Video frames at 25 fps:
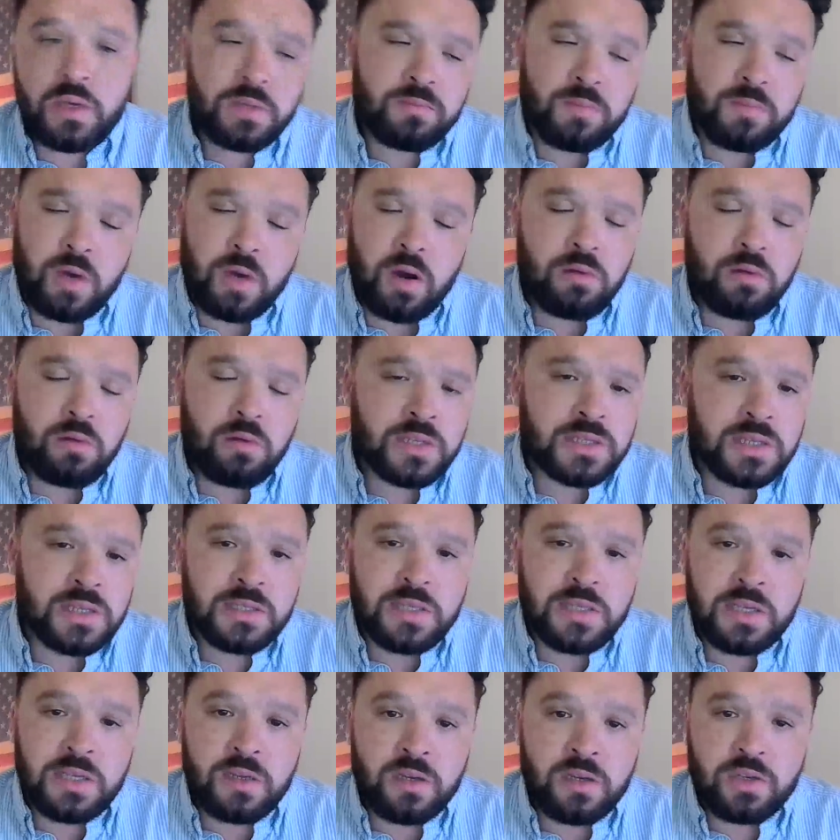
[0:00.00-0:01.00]
we always
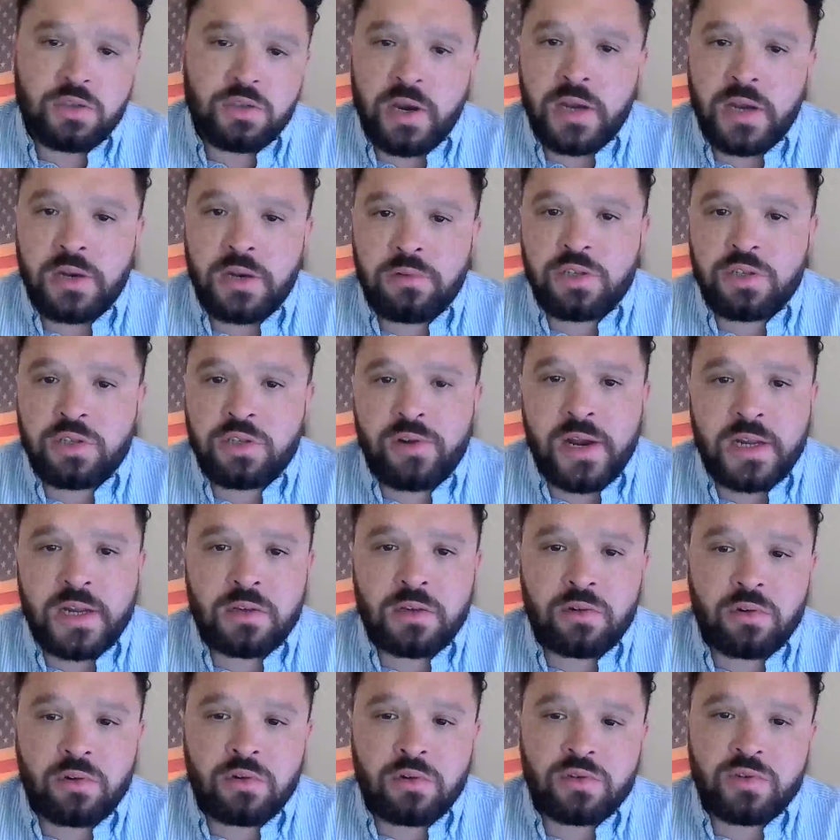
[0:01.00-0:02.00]
continue to try to
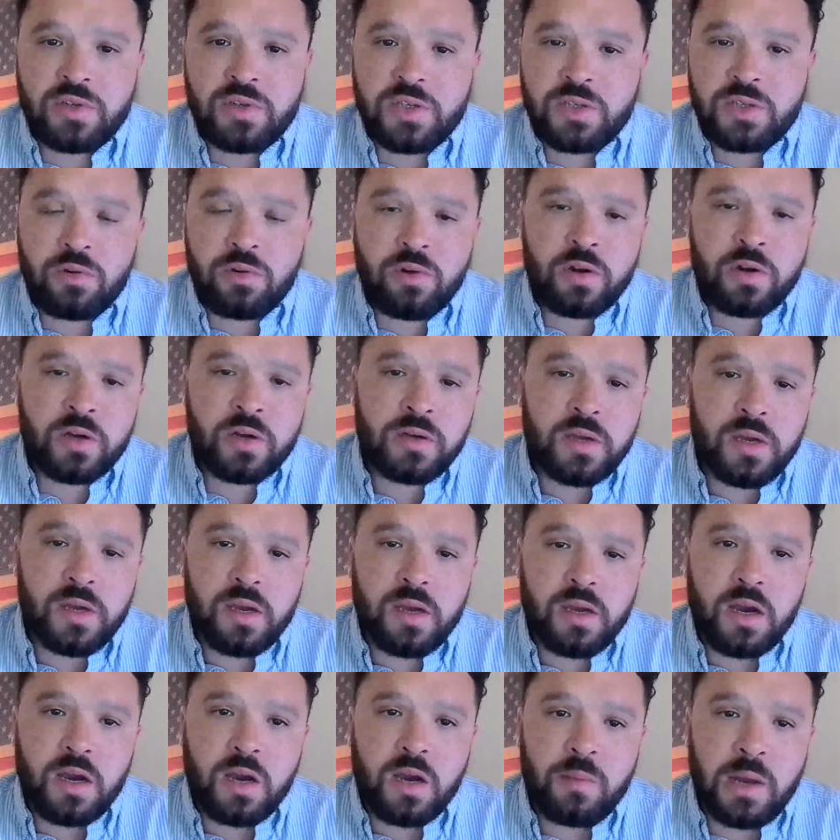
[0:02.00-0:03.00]
attract a grocery store.
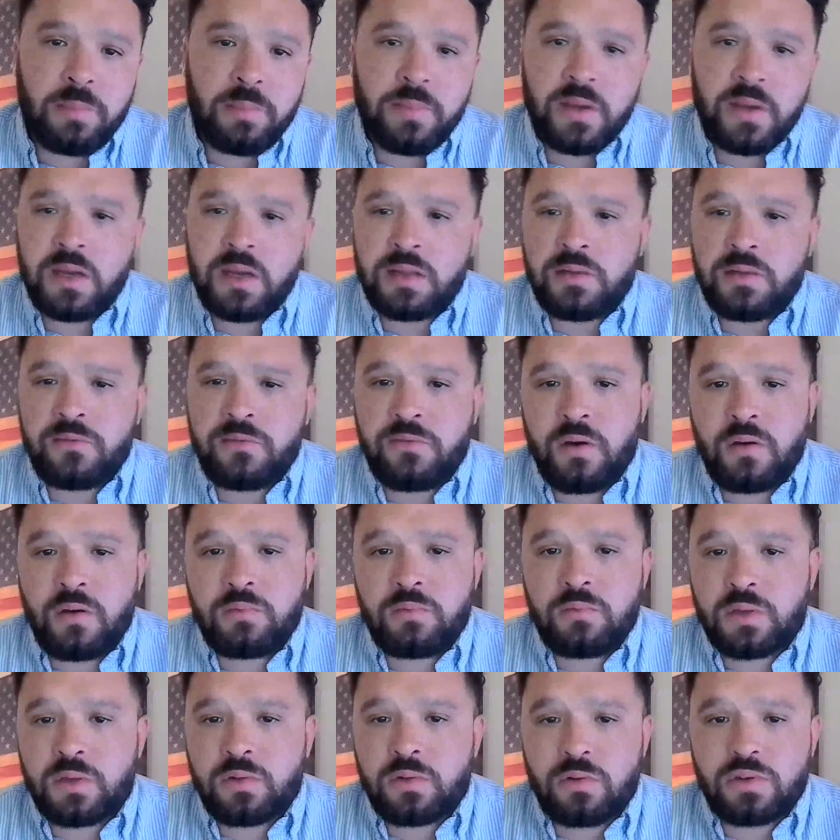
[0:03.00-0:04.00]
I've been on the
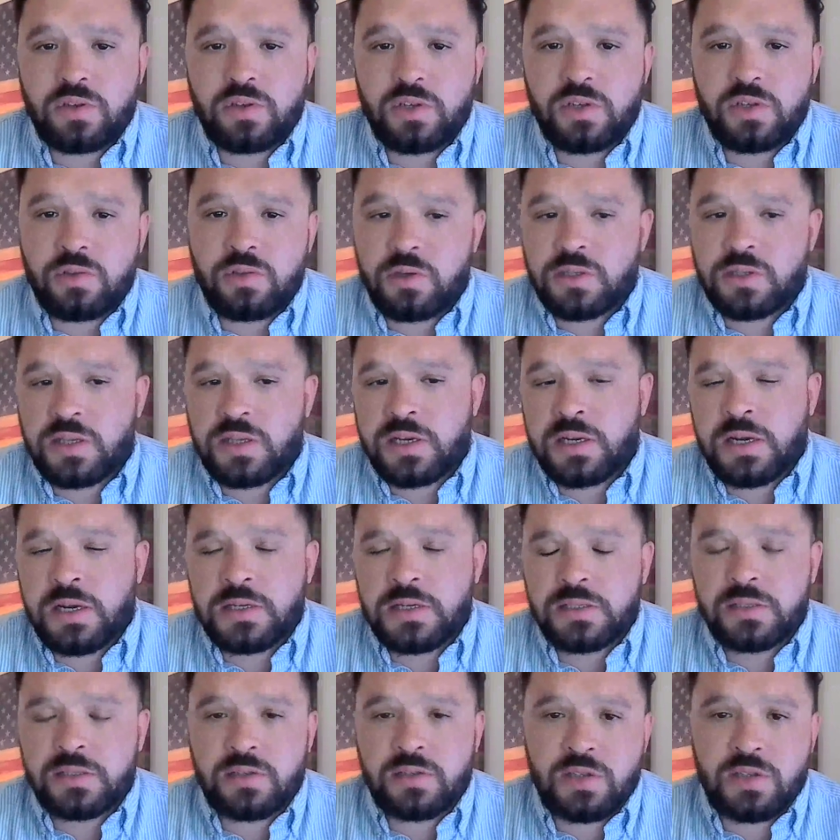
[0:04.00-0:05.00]
phone with grocery stores like
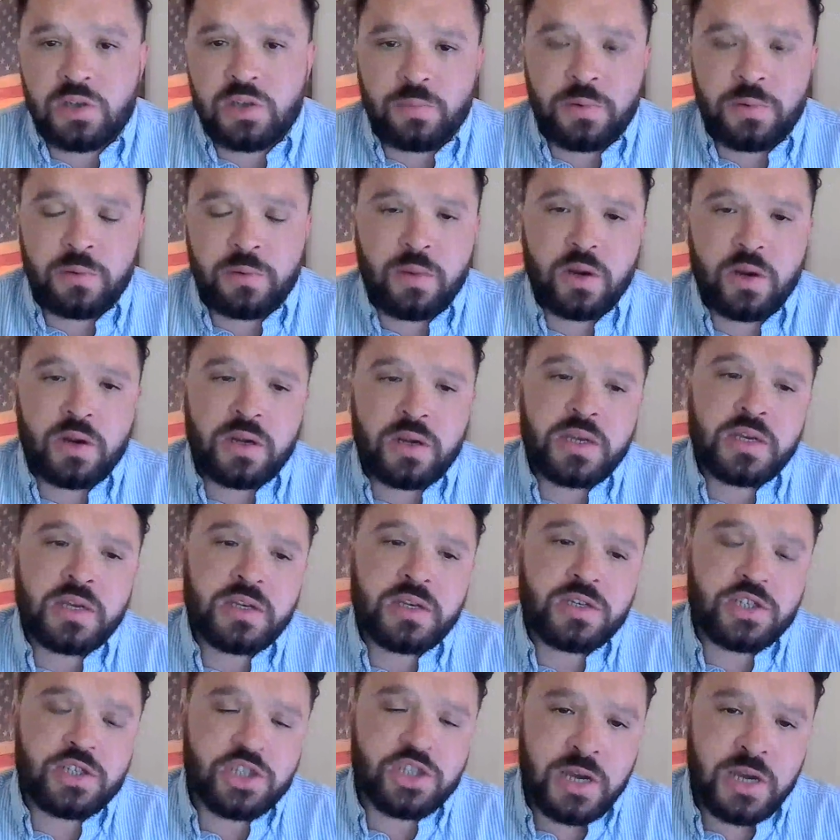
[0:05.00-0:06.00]
Geisler
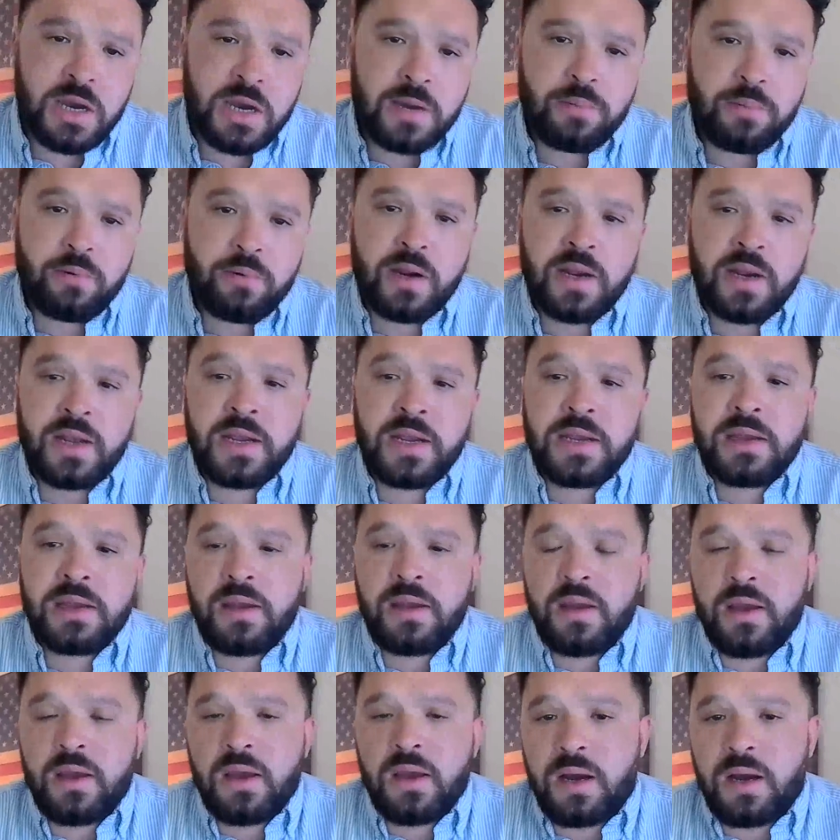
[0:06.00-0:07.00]
Supermarket, ShopRite.
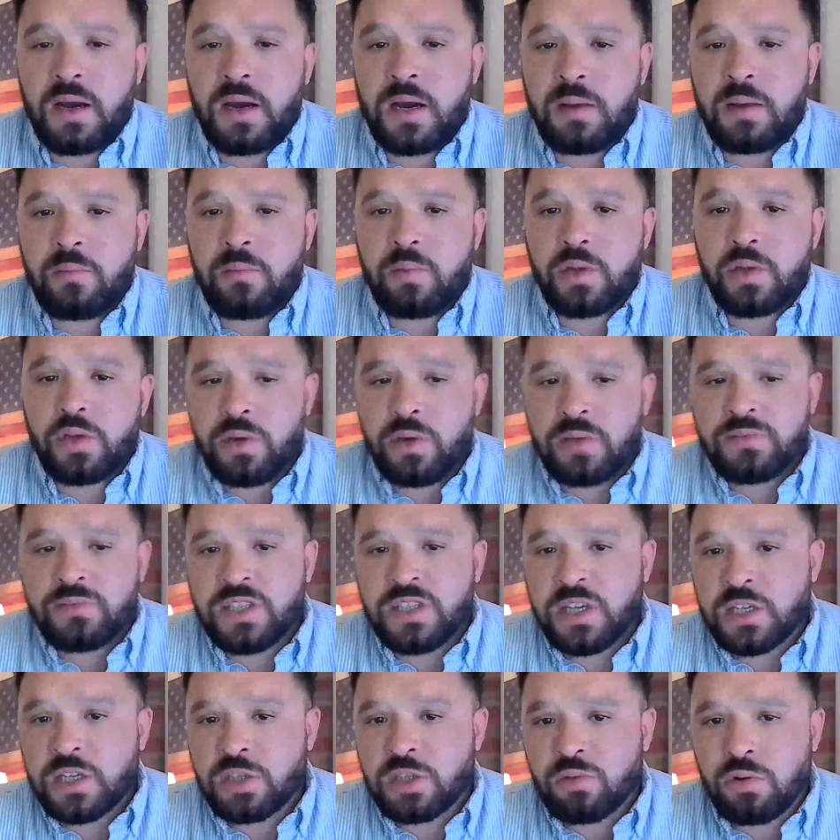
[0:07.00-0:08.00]
We do have
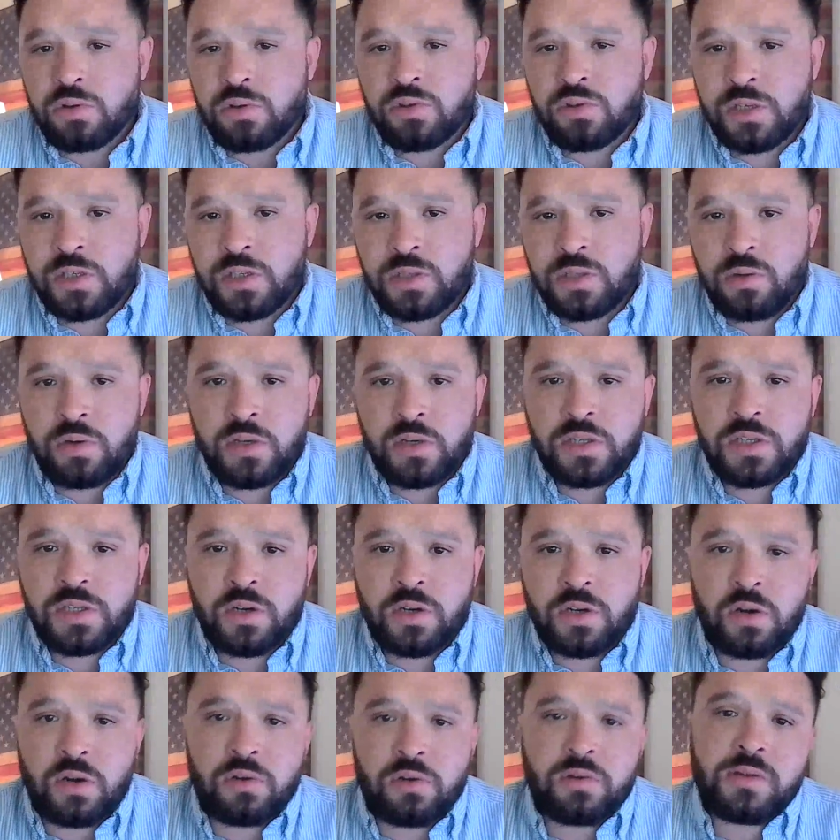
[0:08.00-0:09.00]
6 grocery stores
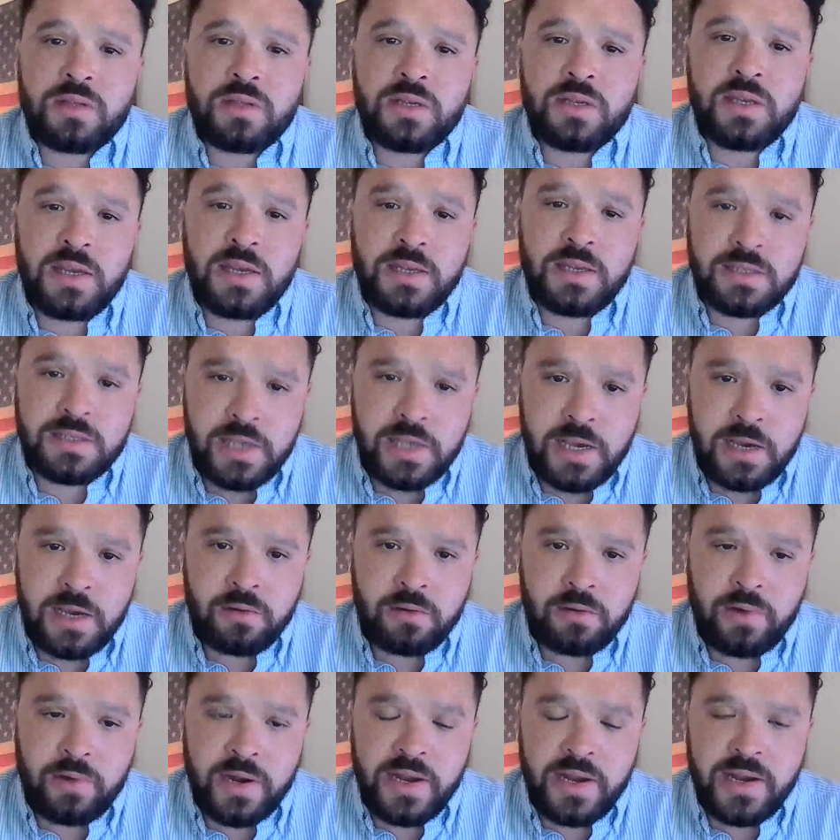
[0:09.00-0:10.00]
currently in
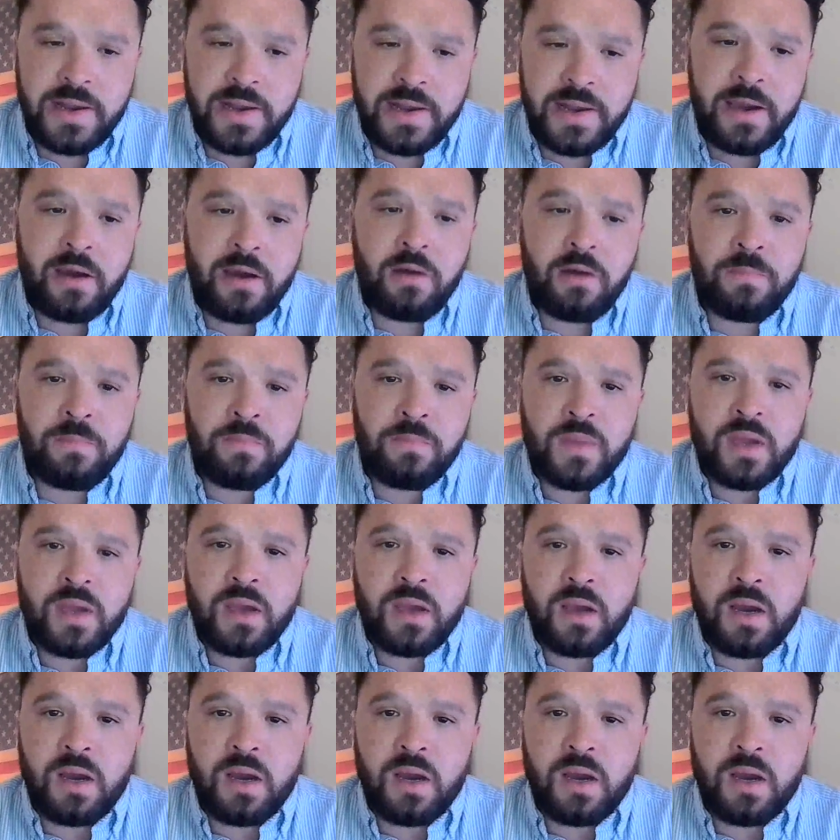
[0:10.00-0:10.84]
town right now.